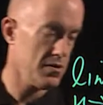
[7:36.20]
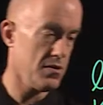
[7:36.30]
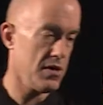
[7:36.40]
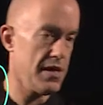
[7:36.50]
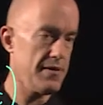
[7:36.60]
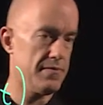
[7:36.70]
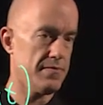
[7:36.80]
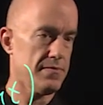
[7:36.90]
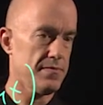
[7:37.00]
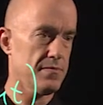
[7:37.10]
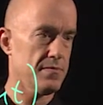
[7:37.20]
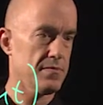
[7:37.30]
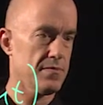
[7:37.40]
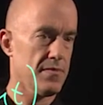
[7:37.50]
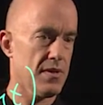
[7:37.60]
Okay?
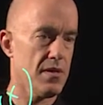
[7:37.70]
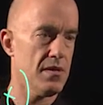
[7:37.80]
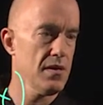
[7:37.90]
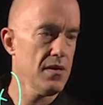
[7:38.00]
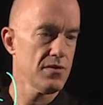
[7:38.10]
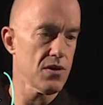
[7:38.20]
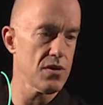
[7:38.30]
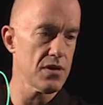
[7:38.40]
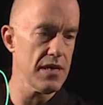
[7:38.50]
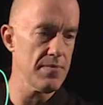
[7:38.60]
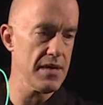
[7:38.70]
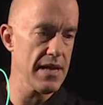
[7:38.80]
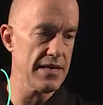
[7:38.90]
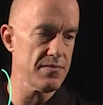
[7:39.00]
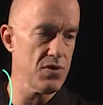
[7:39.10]
So the limit
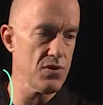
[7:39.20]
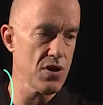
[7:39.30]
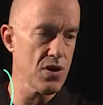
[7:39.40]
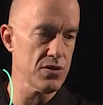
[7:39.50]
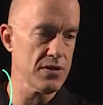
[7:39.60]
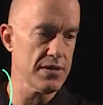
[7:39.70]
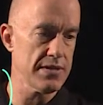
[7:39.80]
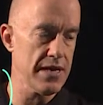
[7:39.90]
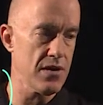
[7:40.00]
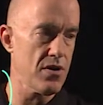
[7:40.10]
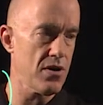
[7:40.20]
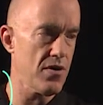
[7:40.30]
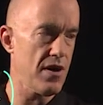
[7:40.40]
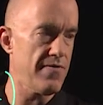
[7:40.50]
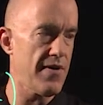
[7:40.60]
as mu goes to zero
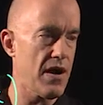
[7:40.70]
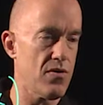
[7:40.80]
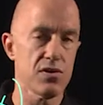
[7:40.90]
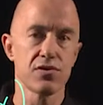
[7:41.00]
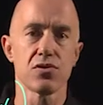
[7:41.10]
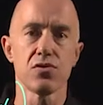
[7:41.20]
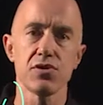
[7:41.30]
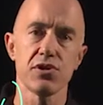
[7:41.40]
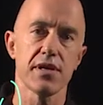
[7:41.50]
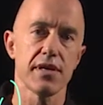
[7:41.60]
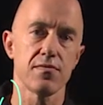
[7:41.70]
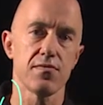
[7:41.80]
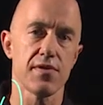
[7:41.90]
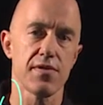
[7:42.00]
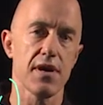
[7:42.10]
of our solution
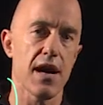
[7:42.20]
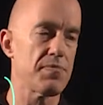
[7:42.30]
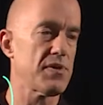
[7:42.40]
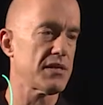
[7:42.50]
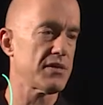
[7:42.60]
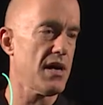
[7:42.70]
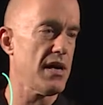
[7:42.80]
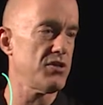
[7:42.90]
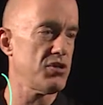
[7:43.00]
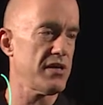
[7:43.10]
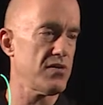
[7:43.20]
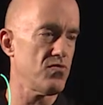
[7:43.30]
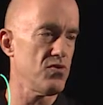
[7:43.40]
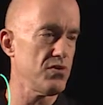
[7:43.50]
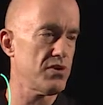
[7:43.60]
with complex conjugate
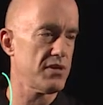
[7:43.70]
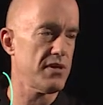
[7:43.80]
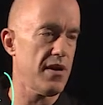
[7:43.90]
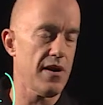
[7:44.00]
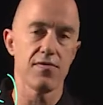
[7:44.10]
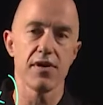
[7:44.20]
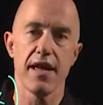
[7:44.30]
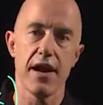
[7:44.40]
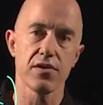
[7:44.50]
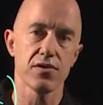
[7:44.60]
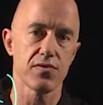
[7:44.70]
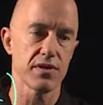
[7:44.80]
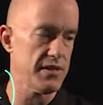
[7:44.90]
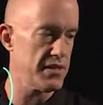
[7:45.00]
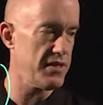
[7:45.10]
roots of the
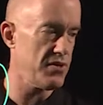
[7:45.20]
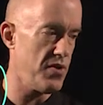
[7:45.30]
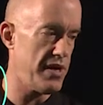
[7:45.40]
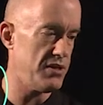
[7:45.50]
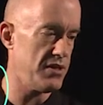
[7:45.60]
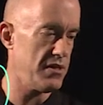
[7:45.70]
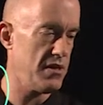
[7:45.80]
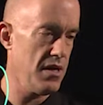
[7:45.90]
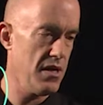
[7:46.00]
characteristic equation